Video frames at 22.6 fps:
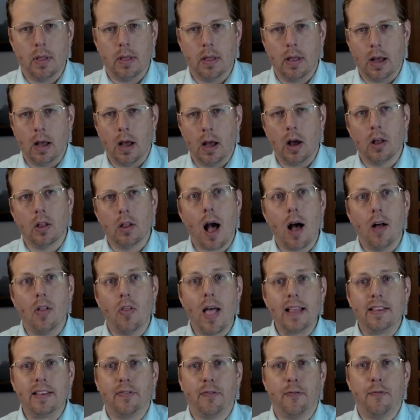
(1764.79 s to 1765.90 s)
a
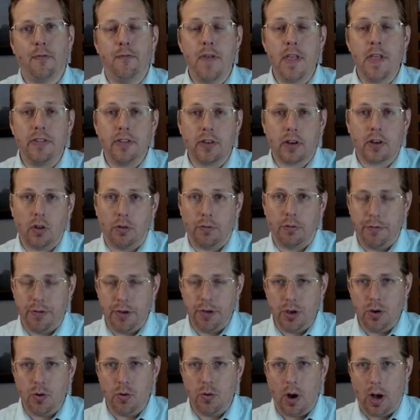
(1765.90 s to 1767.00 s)
less physical
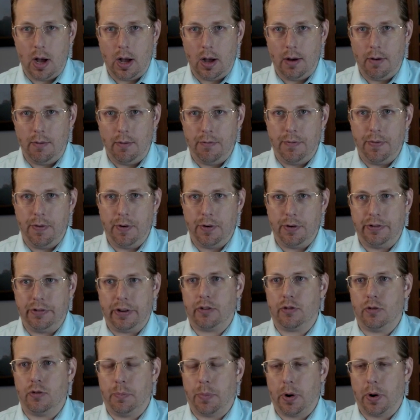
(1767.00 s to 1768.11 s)
view of their
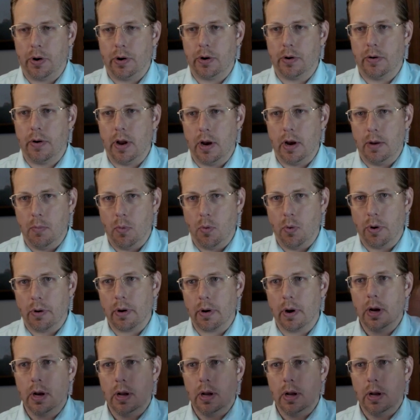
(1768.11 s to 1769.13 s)
sexual partner and a more